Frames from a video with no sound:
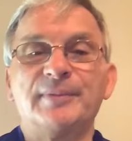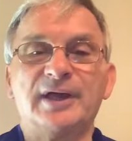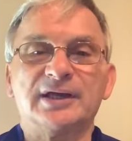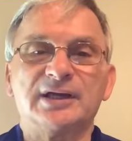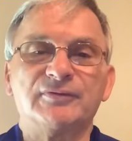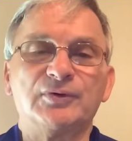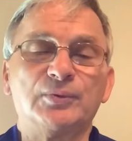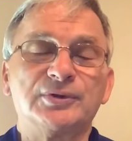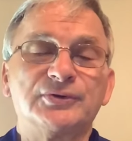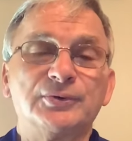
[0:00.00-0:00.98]
back,
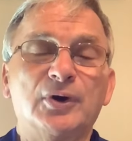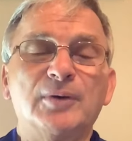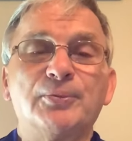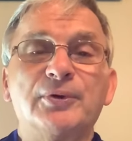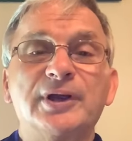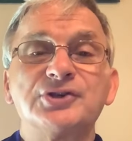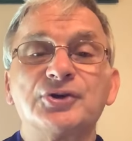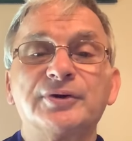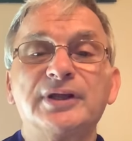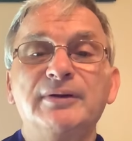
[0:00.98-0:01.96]
everyone, to our prayer
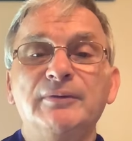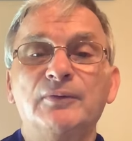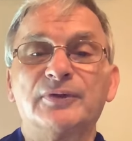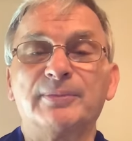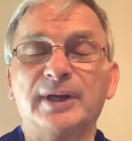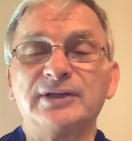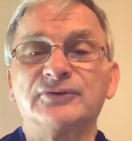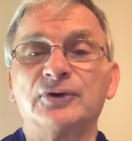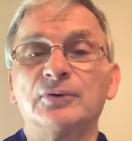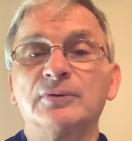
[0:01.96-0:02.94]
journey with Mike
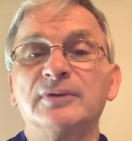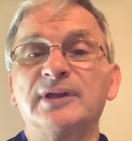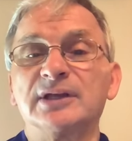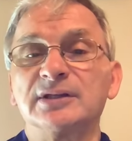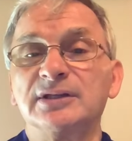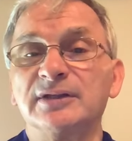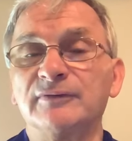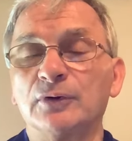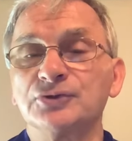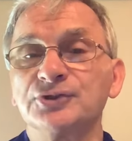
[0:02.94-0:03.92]
Toth Daily
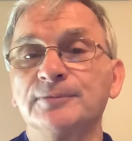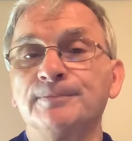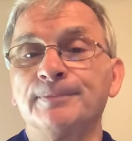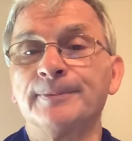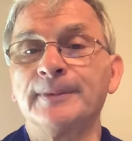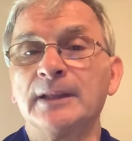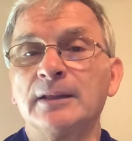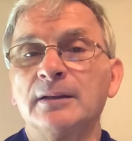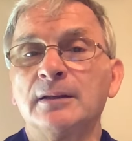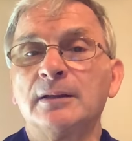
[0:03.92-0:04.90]
Devotion.
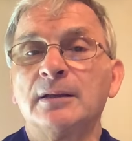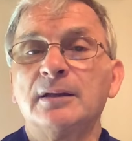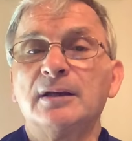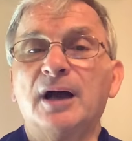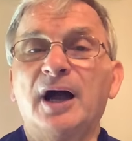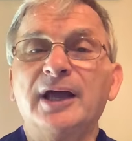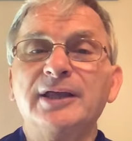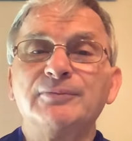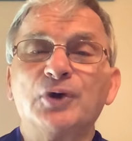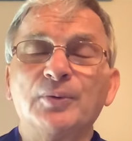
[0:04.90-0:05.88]
I
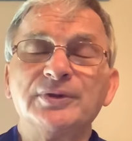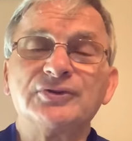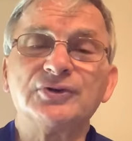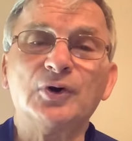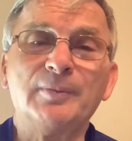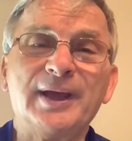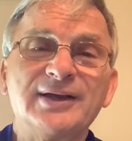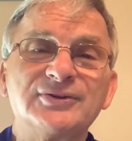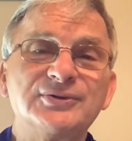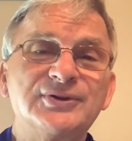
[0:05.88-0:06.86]
am going to go
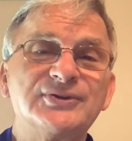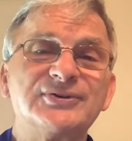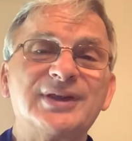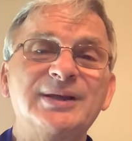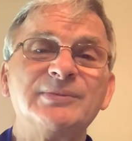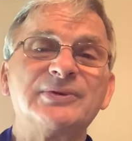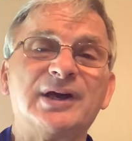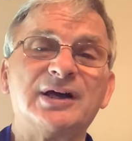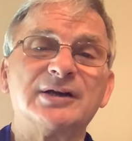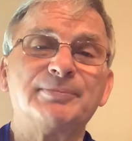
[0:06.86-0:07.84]
back to this same
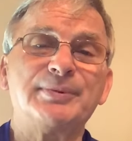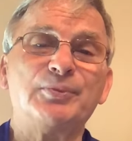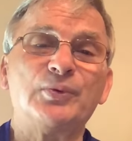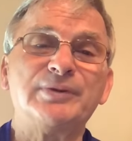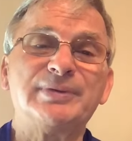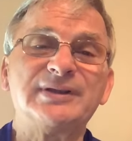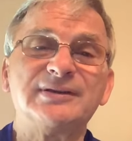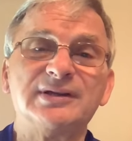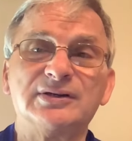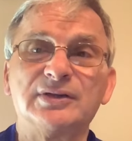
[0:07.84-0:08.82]
topic we've been
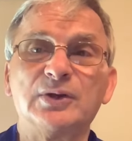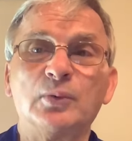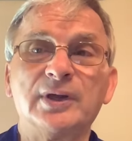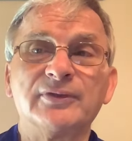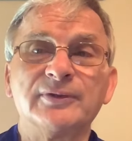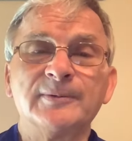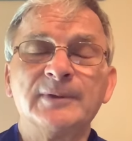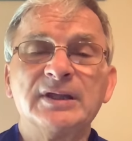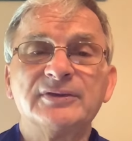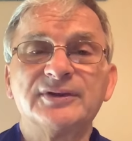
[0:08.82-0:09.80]
dealing with
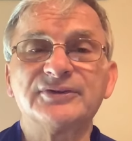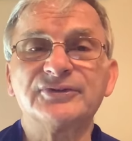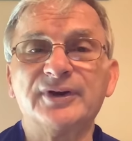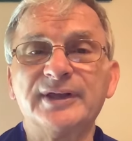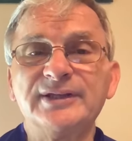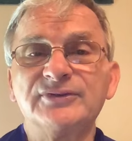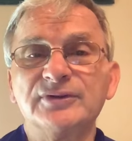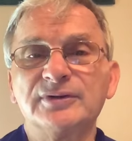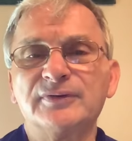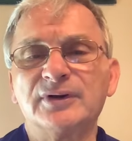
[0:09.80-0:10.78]
the signs
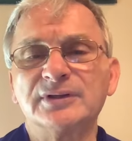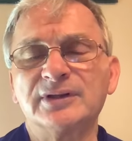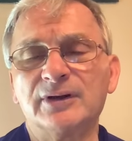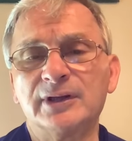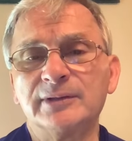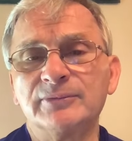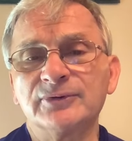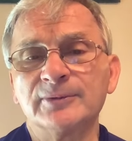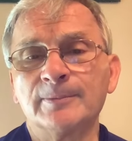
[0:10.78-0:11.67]
of our times.